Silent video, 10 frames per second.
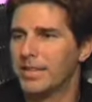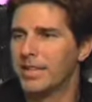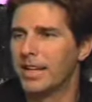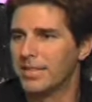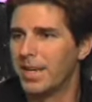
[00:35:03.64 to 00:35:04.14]
in
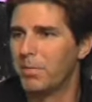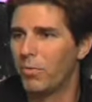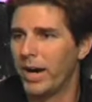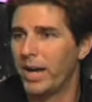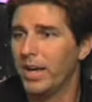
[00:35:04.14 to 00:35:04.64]
that same
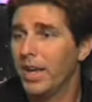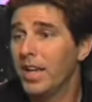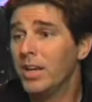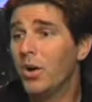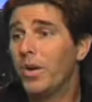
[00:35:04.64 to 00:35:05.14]
way.
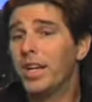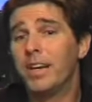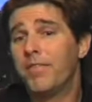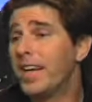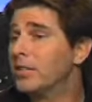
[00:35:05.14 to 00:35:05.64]
You know, and it
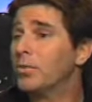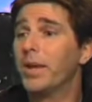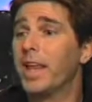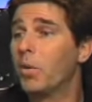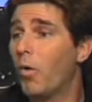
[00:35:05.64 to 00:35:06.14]
affects the way
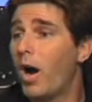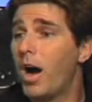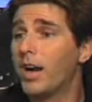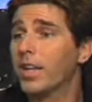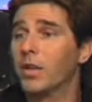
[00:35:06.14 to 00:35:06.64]
they
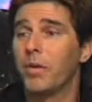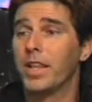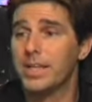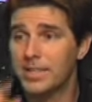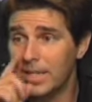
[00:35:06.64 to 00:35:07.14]
walk and the way
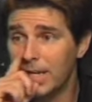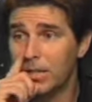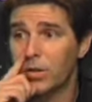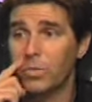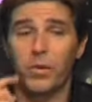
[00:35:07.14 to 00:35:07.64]
they sit
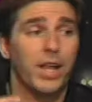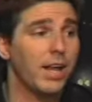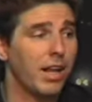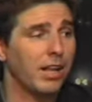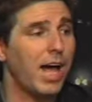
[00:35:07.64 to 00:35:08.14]
and the way,
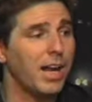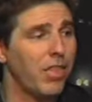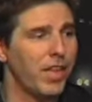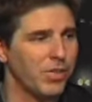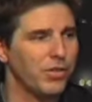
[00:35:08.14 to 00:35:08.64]
and a lot of
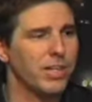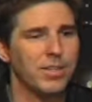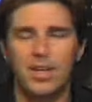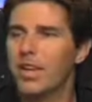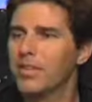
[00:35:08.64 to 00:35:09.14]
things. You
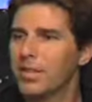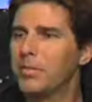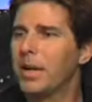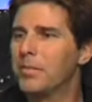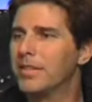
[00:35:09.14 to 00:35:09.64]
can
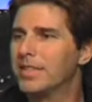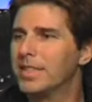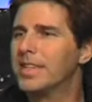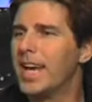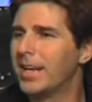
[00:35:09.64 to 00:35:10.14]
sometimes
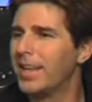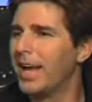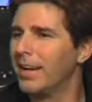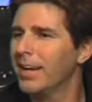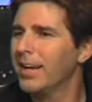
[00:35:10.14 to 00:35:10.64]
detect
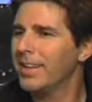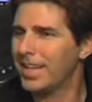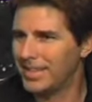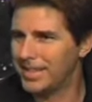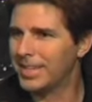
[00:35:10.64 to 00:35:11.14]
that,
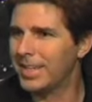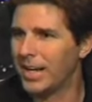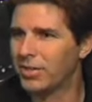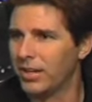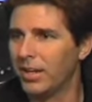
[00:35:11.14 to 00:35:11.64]
that
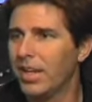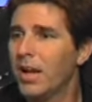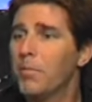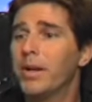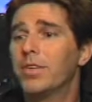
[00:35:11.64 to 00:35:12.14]
disconnection.
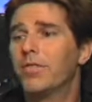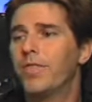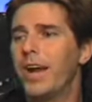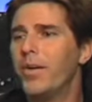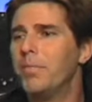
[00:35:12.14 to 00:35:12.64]
But it's
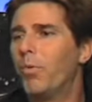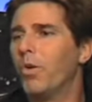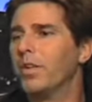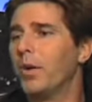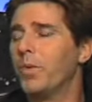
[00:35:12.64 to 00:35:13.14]
very
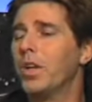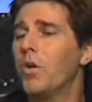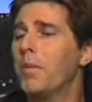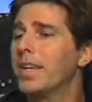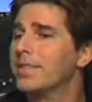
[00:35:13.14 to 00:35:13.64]
important that we
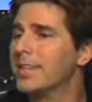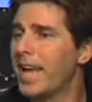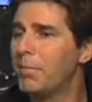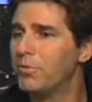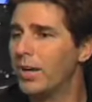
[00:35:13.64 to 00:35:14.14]
don't make
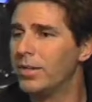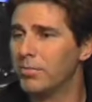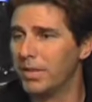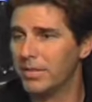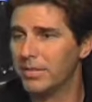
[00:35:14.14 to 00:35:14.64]
snap
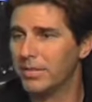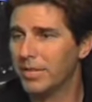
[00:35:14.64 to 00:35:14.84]
judgments